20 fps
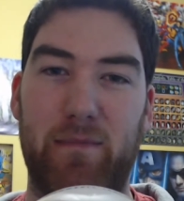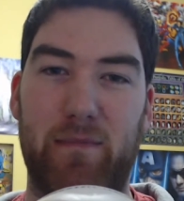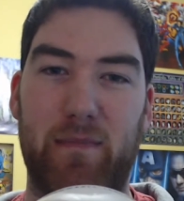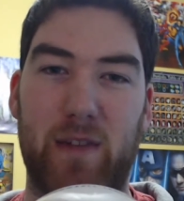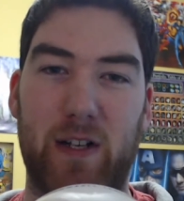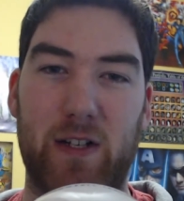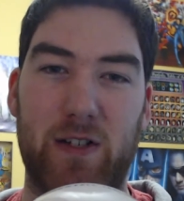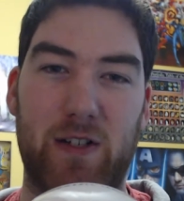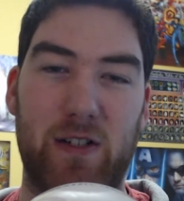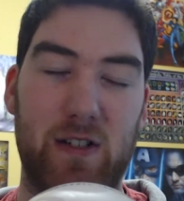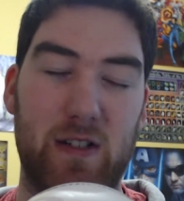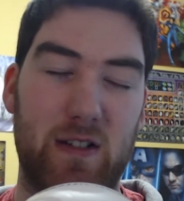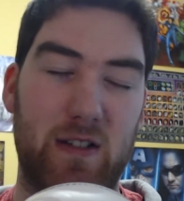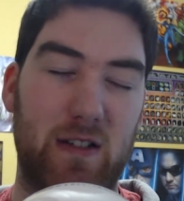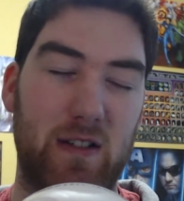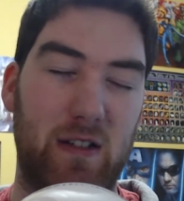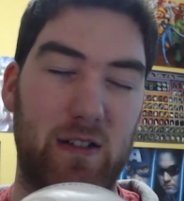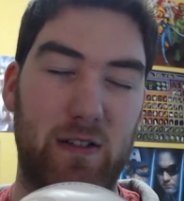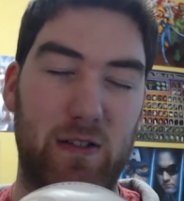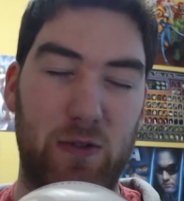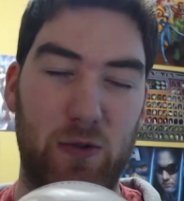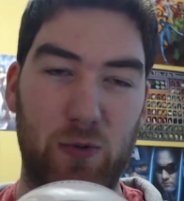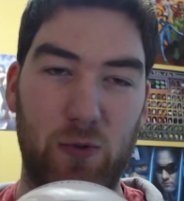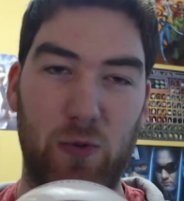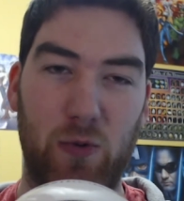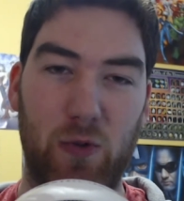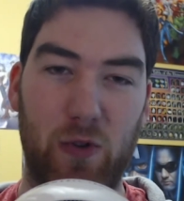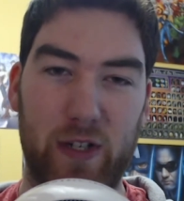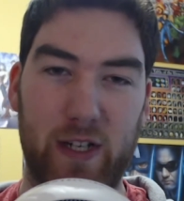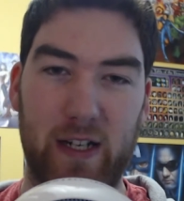because she is a
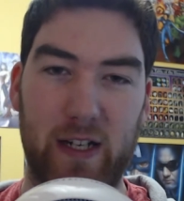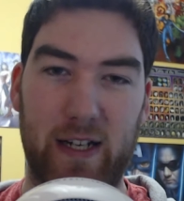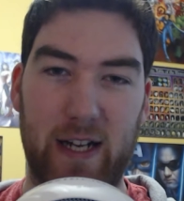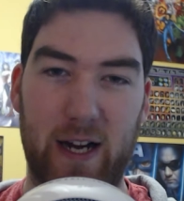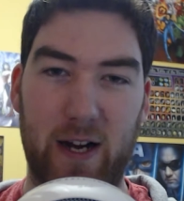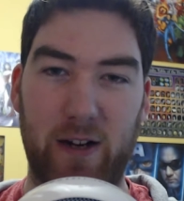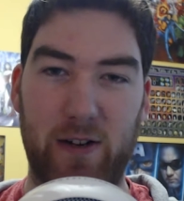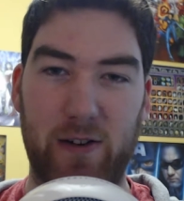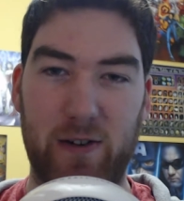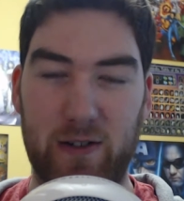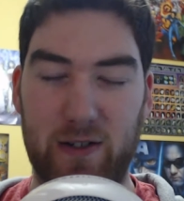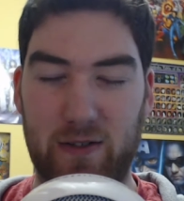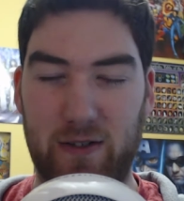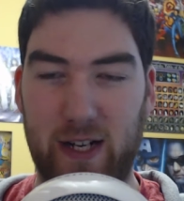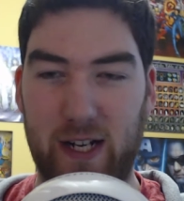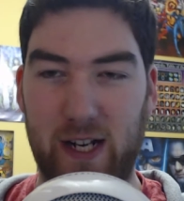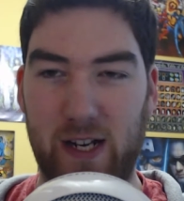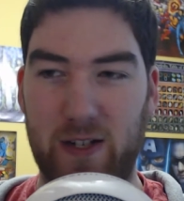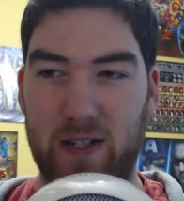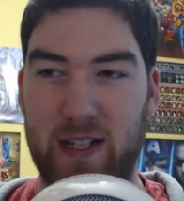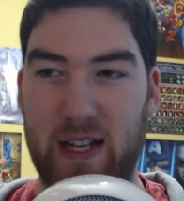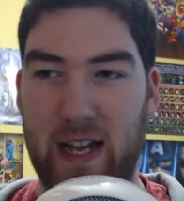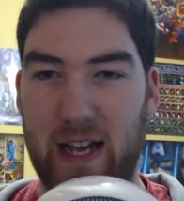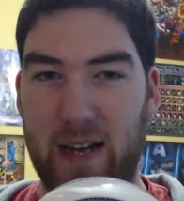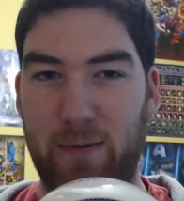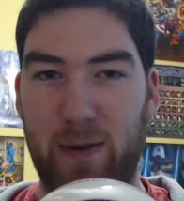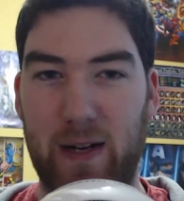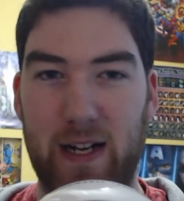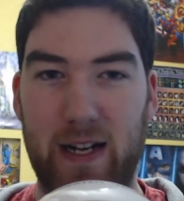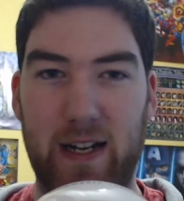cool looking character, so I understand
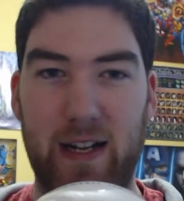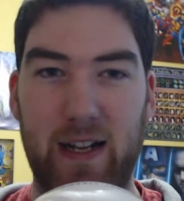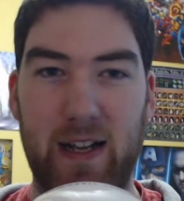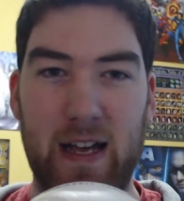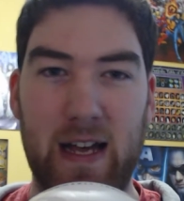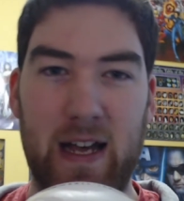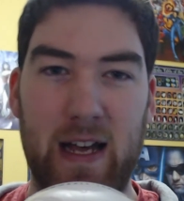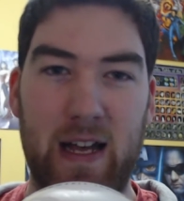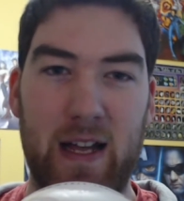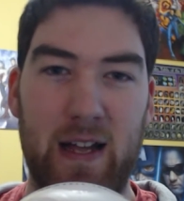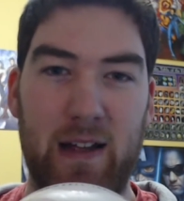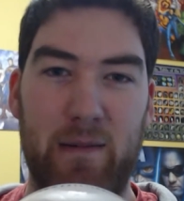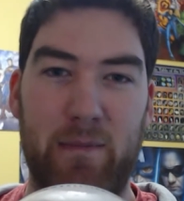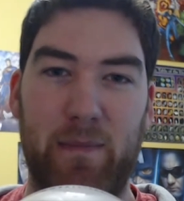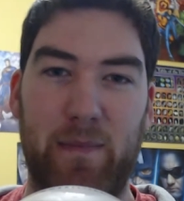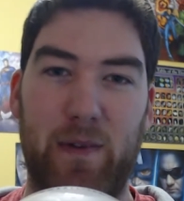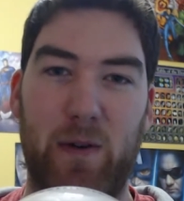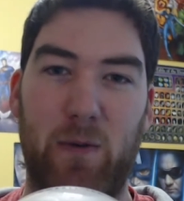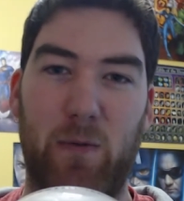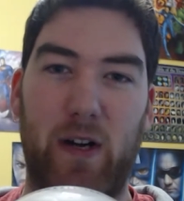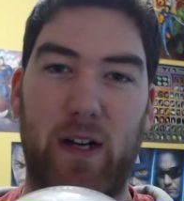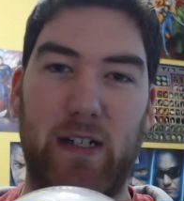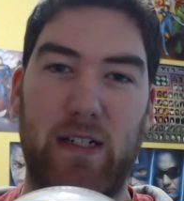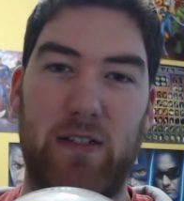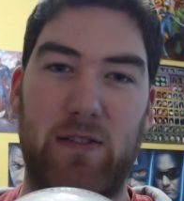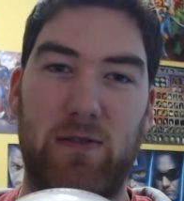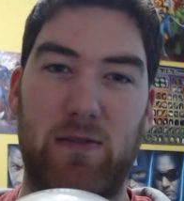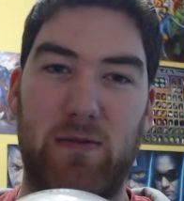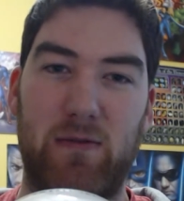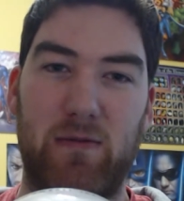why they're wanting
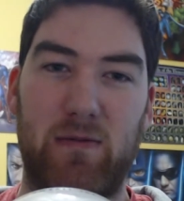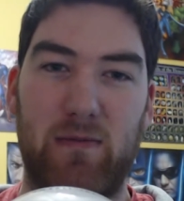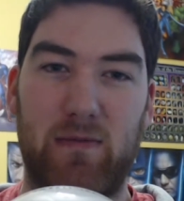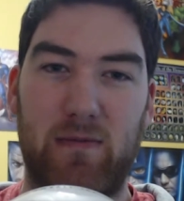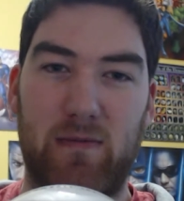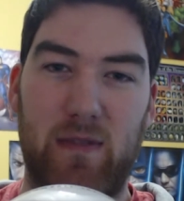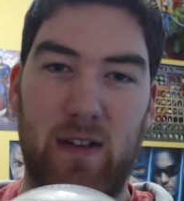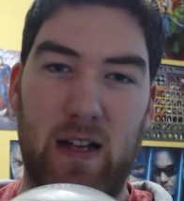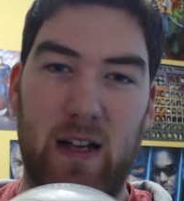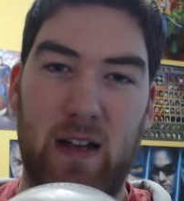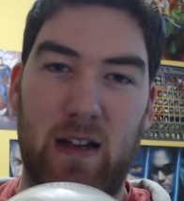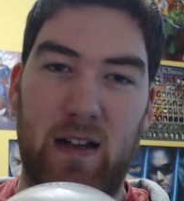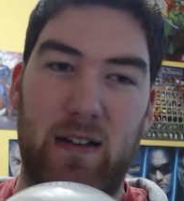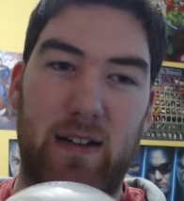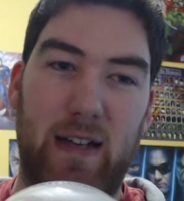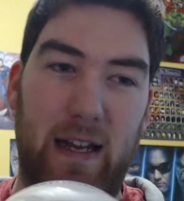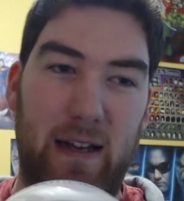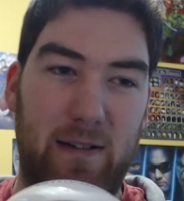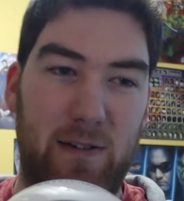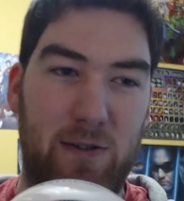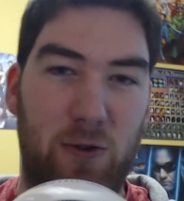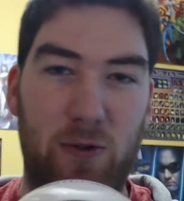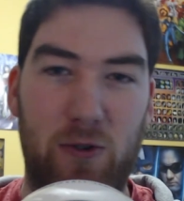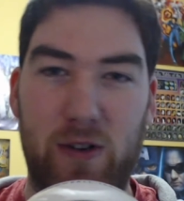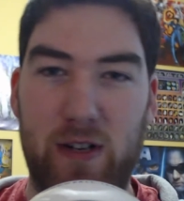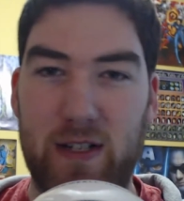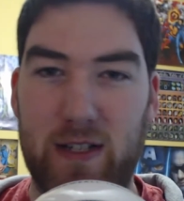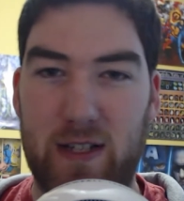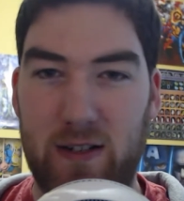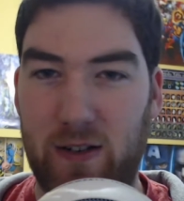to get
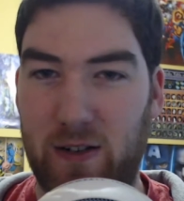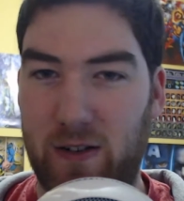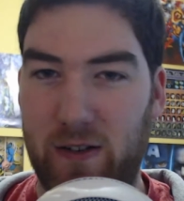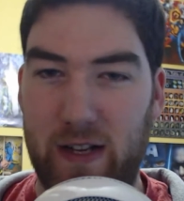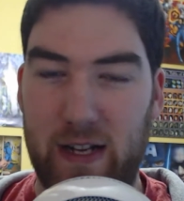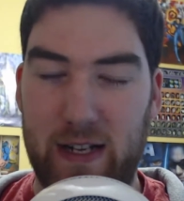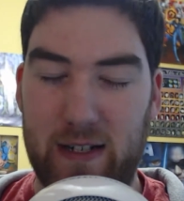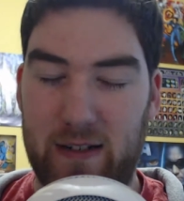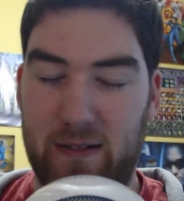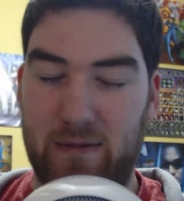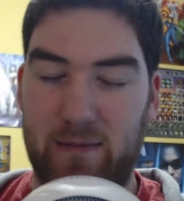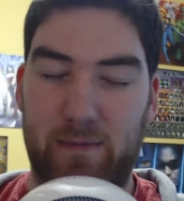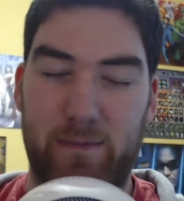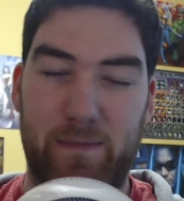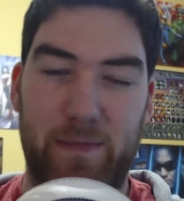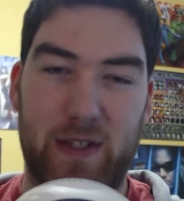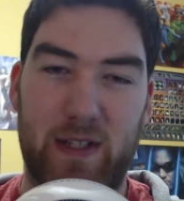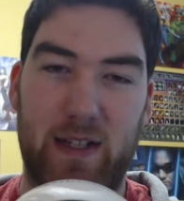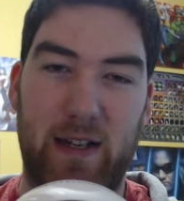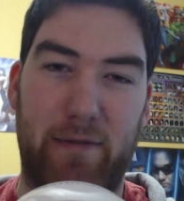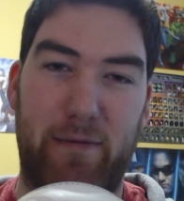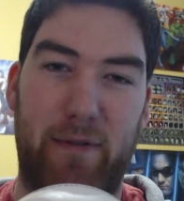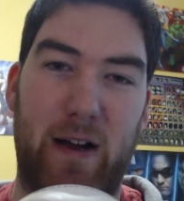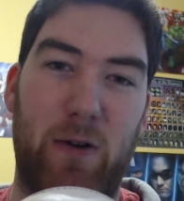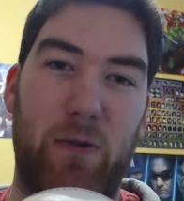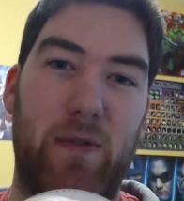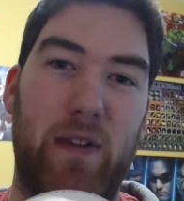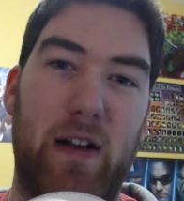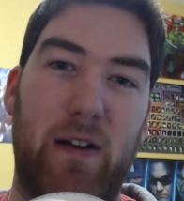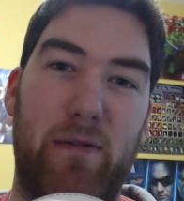toys and all that stuff
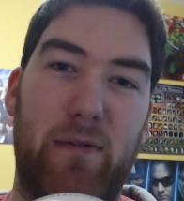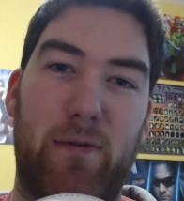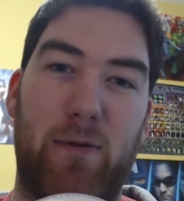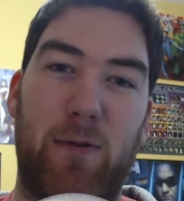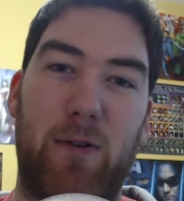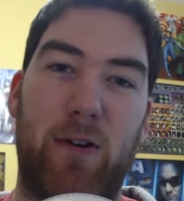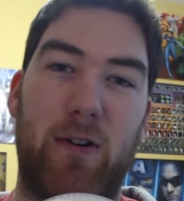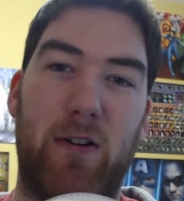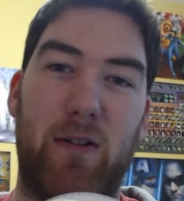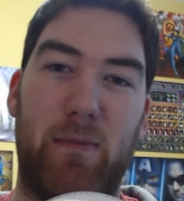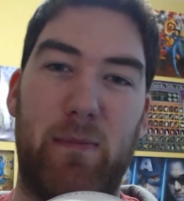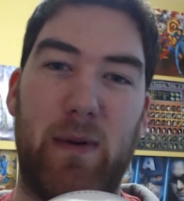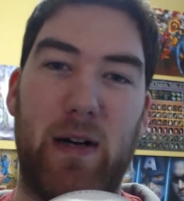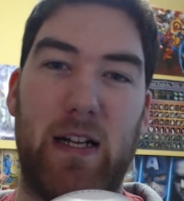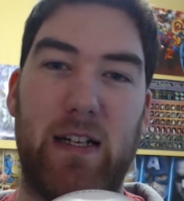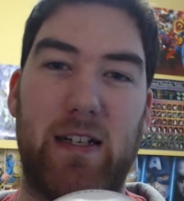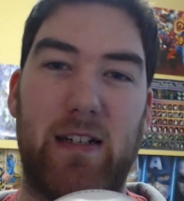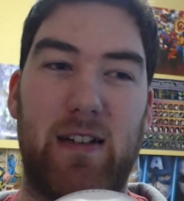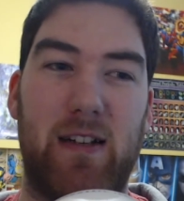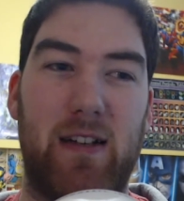out there for her. But